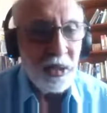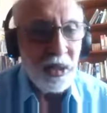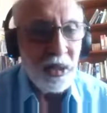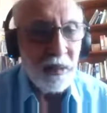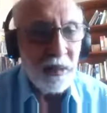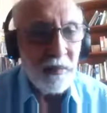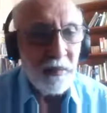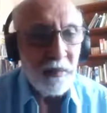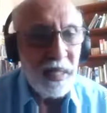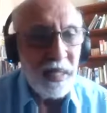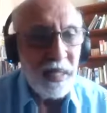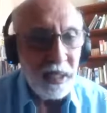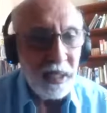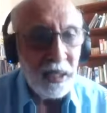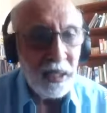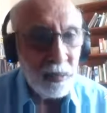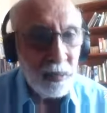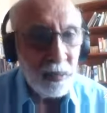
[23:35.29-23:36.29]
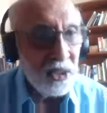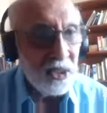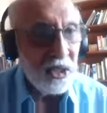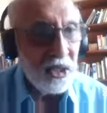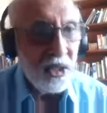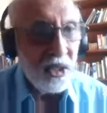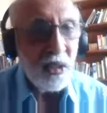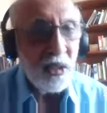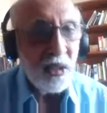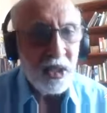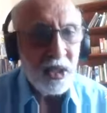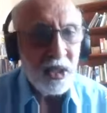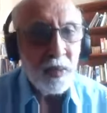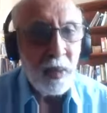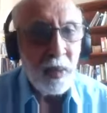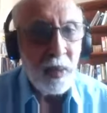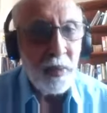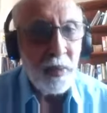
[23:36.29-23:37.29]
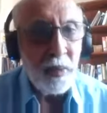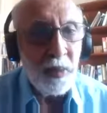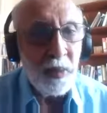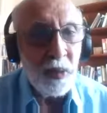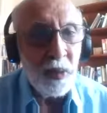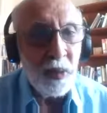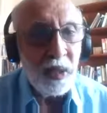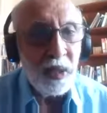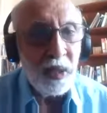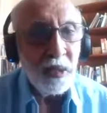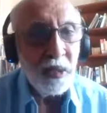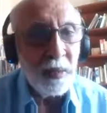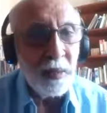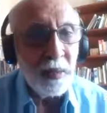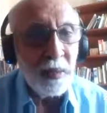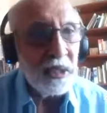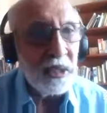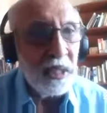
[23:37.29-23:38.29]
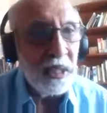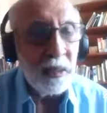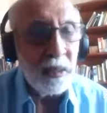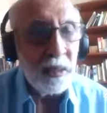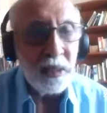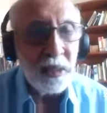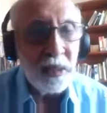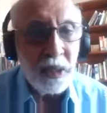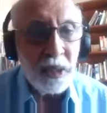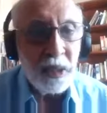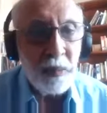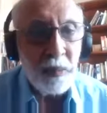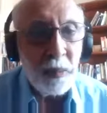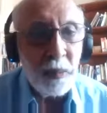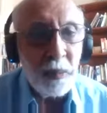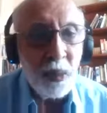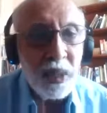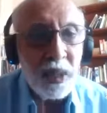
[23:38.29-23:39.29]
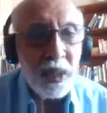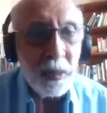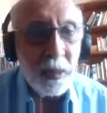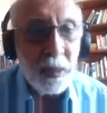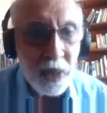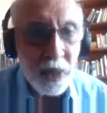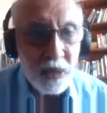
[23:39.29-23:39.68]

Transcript: medical emergency, which is probably one of the biggest items that people worry about